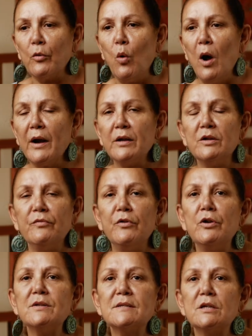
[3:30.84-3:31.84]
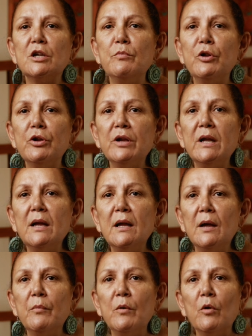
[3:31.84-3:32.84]
quite a diverse community,
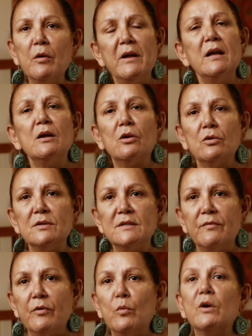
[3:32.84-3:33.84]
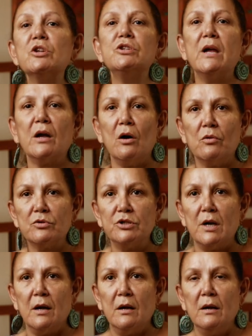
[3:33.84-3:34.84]
and we want to be inclusive. We want to share
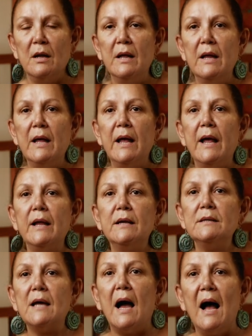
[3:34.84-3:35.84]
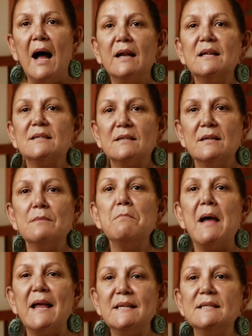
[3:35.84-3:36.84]
culture, and art is an
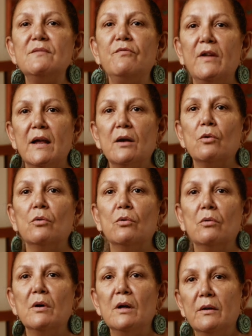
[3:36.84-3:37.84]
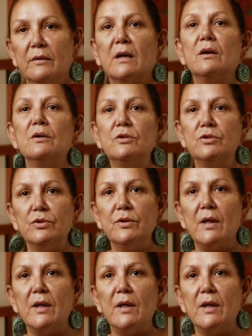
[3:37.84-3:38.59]
amazing vehicle that can do